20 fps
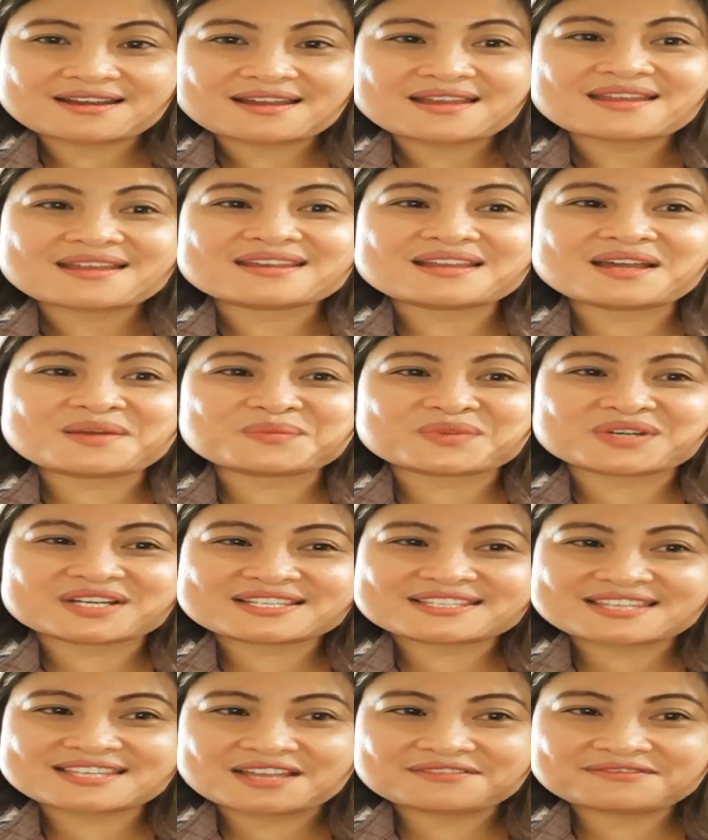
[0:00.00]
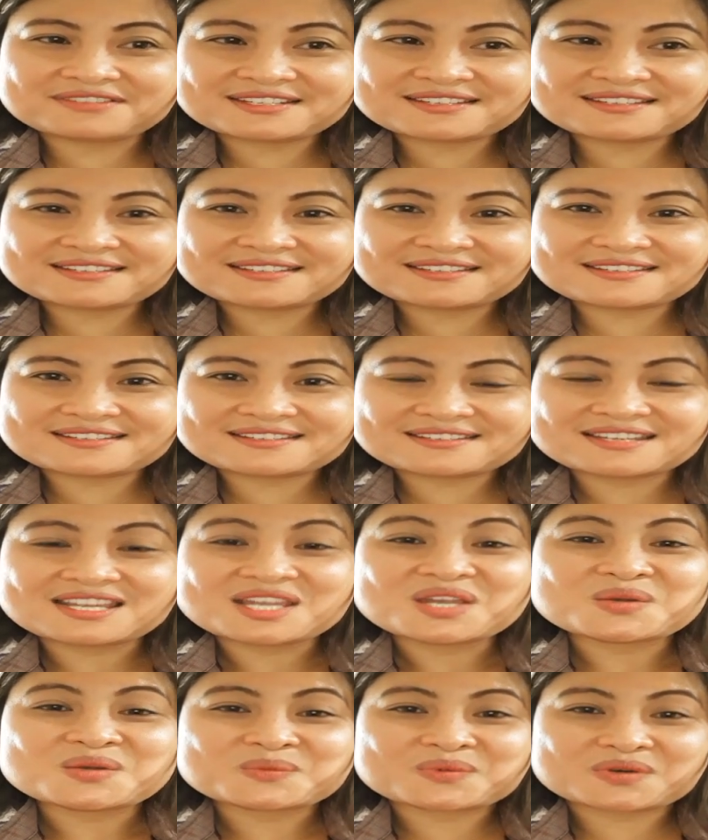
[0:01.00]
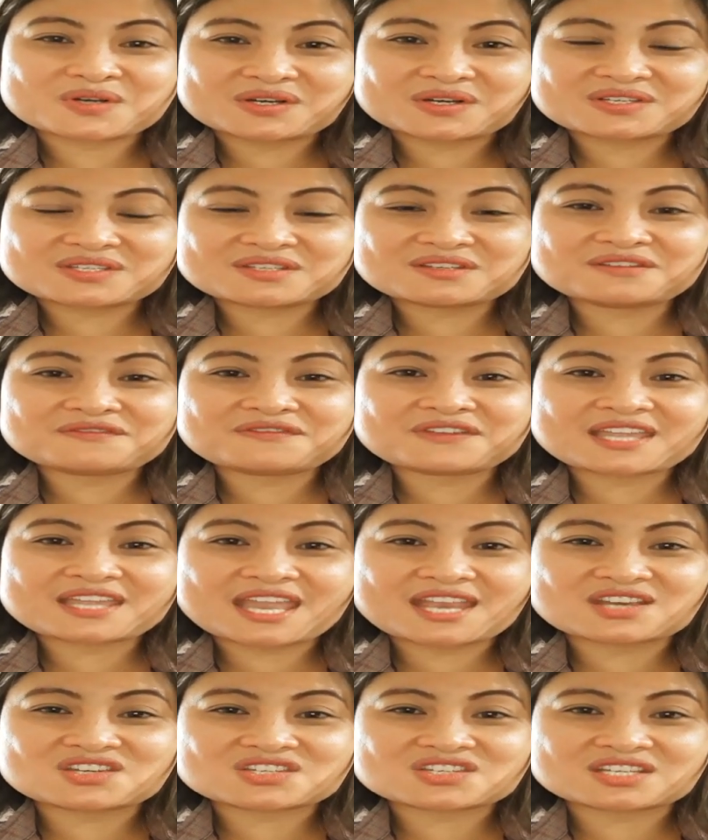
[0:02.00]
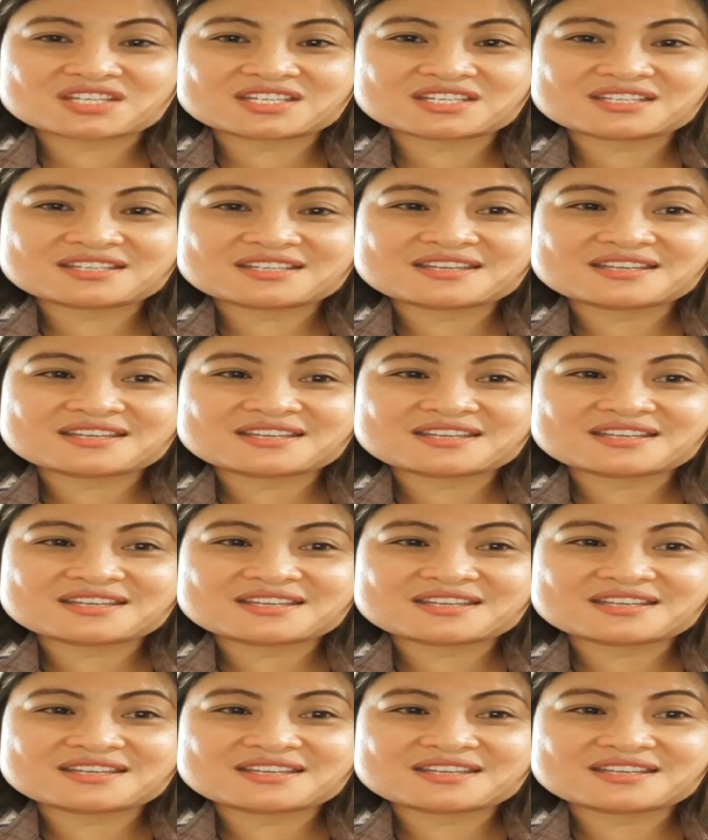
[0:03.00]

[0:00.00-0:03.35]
Number 7, personification.